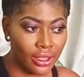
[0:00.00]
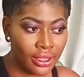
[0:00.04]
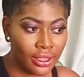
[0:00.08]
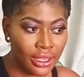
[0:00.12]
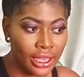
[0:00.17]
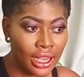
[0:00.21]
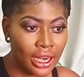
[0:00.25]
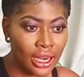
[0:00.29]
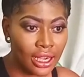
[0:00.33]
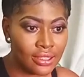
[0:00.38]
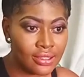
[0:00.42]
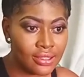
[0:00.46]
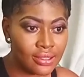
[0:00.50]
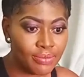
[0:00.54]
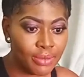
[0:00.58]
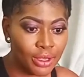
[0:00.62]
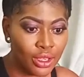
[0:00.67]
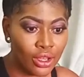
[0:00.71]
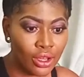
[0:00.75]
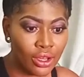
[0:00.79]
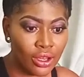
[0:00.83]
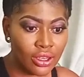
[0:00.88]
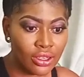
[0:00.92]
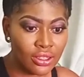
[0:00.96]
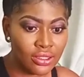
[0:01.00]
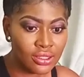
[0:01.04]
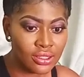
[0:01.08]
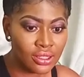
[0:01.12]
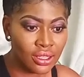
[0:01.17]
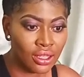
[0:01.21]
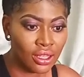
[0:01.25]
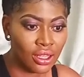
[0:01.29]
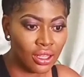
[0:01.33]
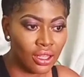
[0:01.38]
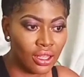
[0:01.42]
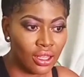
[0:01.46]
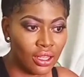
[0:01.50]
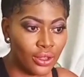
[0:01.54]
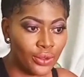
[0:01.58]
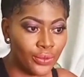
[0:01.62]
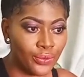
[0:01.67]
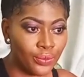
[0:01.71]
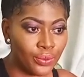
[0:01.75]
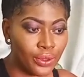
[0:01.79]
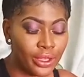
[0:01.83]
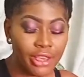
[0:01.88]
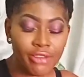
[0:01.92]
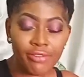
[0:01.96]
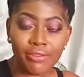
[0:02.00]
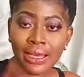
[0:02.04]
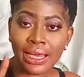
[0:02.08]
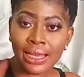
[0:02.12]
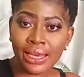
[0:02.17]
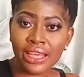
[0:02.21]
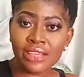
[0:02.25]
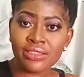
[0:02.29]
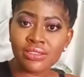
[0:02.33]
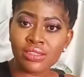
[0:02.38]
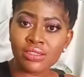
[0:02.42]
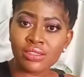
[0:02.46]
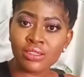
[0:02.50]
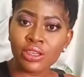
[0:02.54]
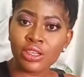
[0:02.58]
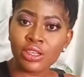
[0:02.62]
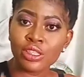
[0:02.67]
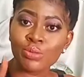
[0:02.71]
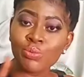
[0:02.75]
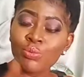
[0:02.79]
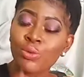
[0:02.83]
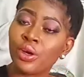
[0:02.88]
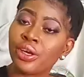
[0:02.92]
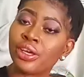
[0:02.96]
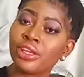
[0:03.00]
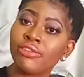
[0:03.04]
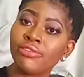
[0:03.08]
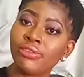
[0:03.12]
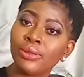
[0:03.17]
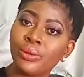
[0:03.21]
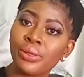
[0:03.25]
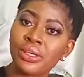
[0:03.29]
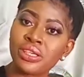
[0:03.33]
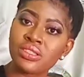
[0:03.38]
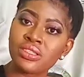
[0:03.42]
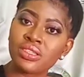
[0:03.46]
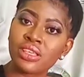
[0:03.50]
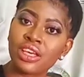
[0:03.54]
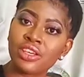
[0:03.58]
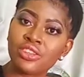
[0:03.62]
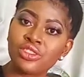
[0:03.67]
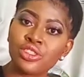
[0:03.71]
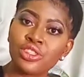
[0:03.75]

Yes, because if Alex is not more influential,